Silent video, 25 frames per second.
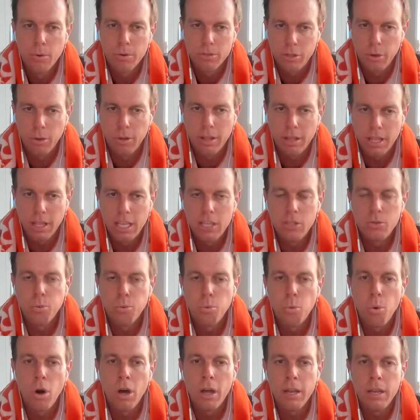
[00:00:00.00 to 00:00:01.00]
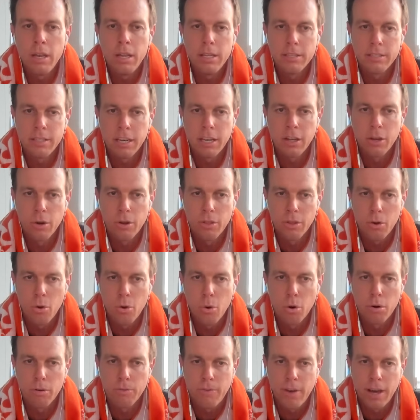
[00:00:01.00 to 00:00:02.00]
So at least one is going to go to the
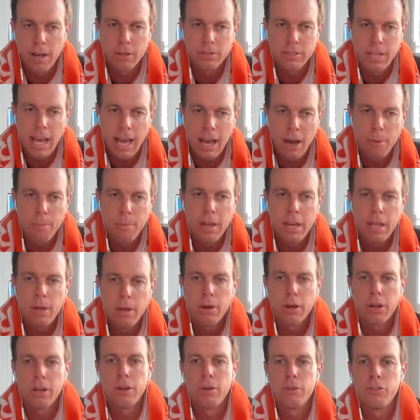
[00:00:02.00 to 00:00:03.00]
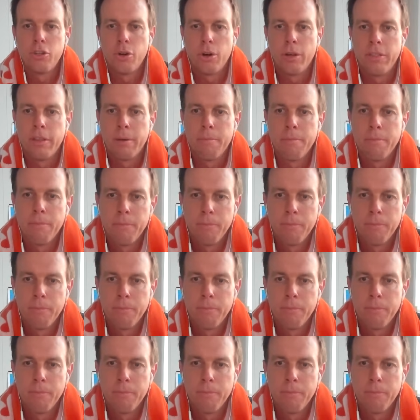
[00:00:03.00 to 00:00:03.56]
quarterfinals. How many are going to join them?